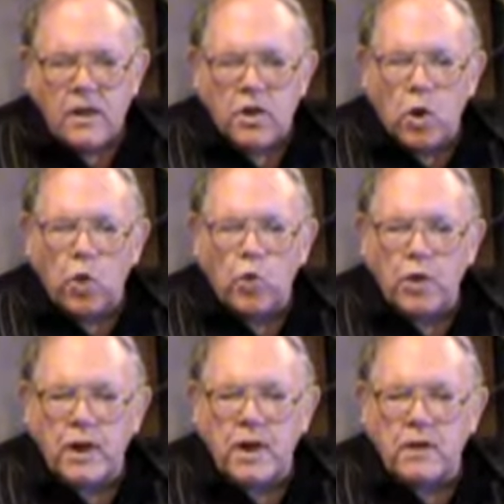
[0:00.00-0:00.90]
The
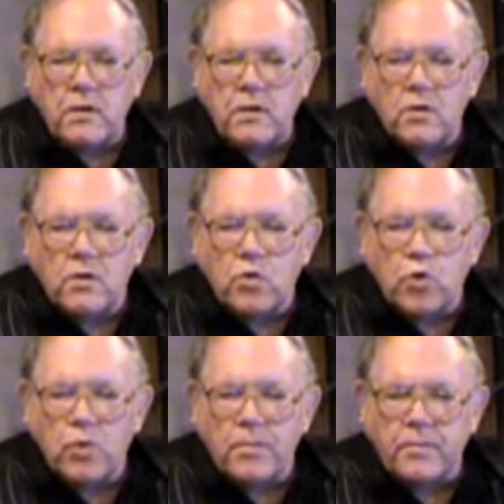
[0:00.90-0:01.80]
only
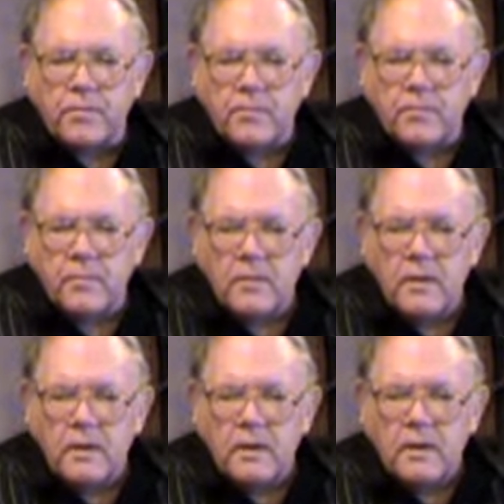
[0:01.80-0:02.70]
group
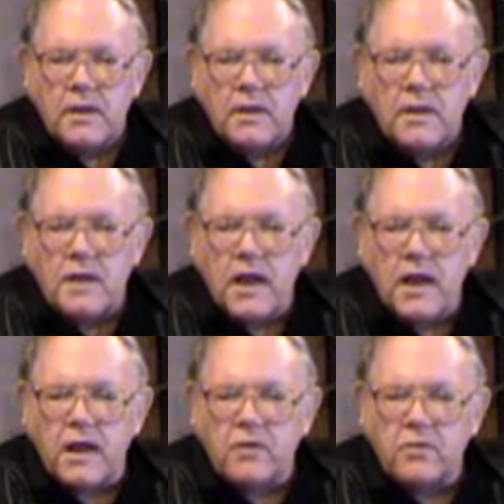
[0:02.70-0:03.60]

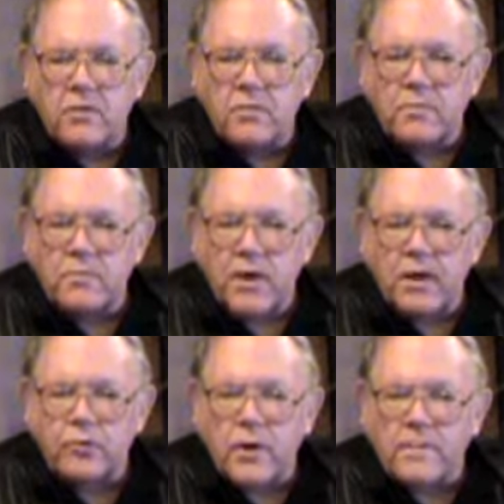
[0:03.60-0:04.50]
that
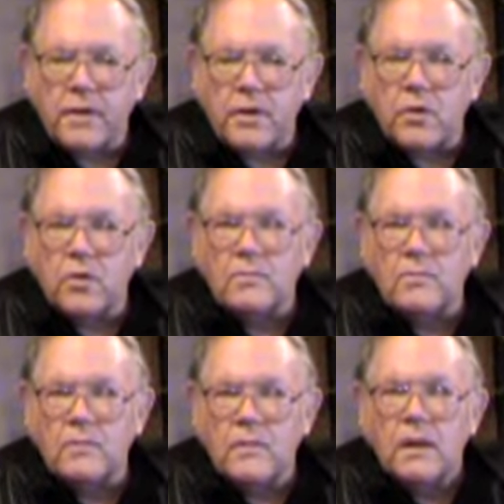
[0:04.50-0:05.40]
Padre Pio
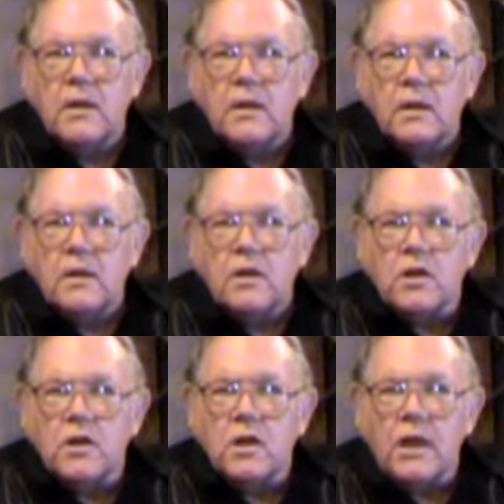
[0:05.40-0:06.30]

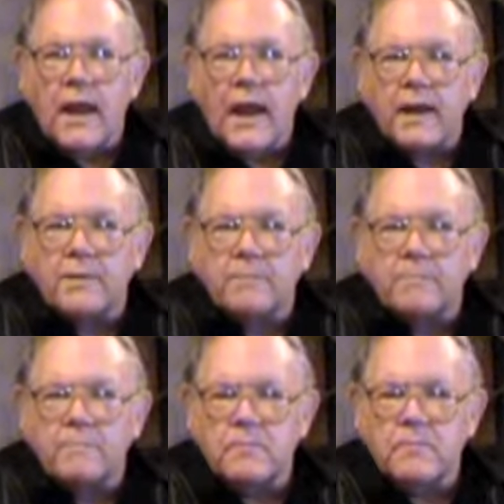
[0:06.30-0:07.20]
had
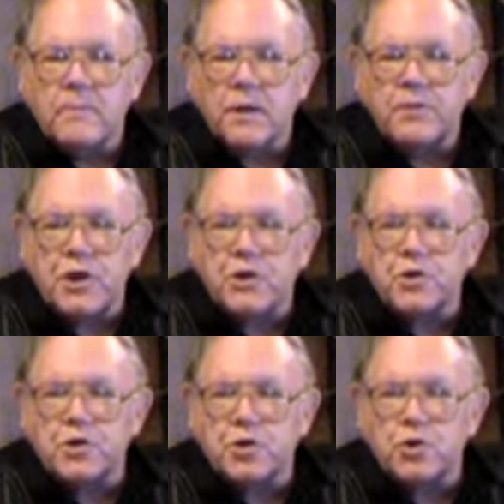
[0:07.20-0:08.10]

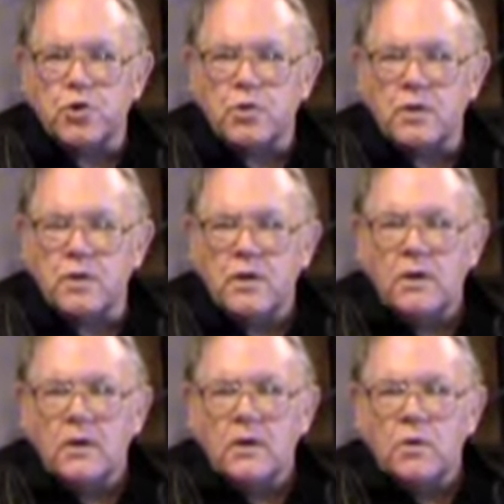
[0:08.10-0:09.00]
objection to
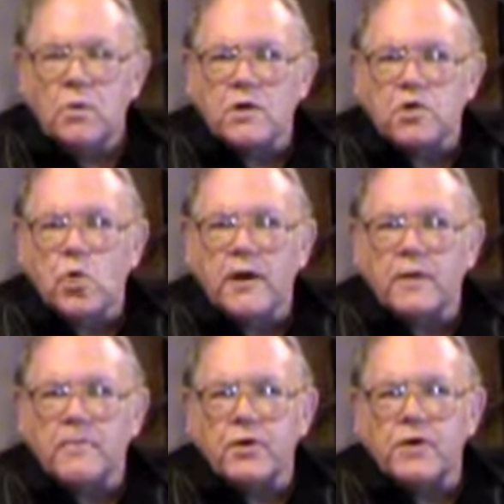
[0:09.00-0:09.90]
was one
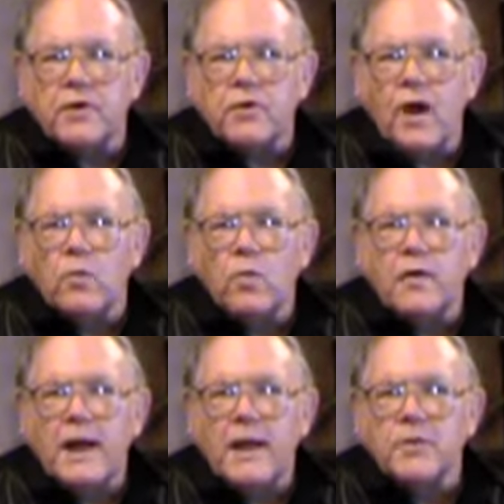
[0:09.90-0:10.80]
in particular. I
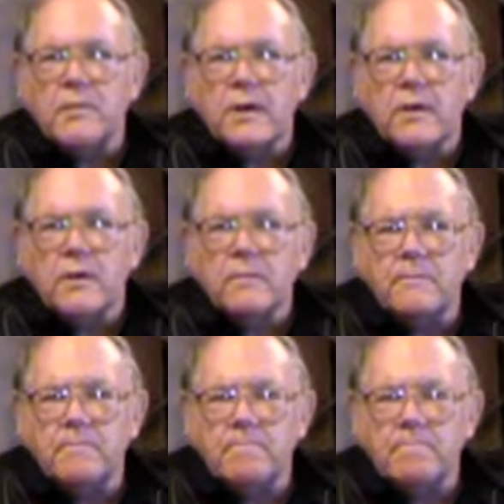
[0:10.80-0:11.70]
won't name them here,
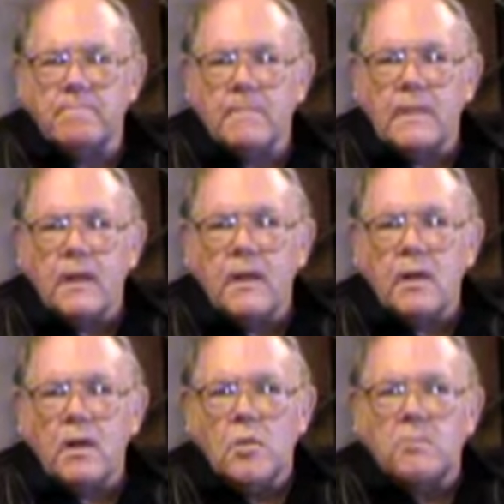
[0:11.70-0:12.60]

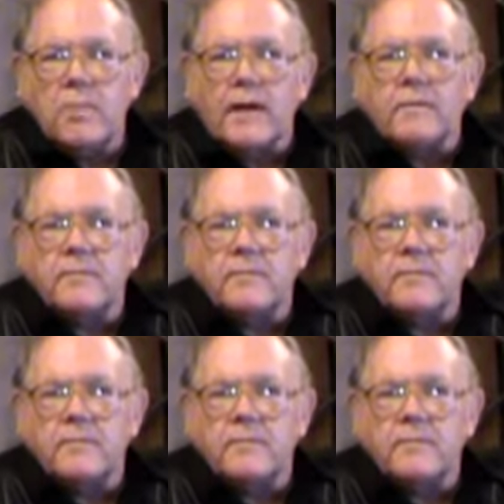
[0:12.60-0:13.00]
but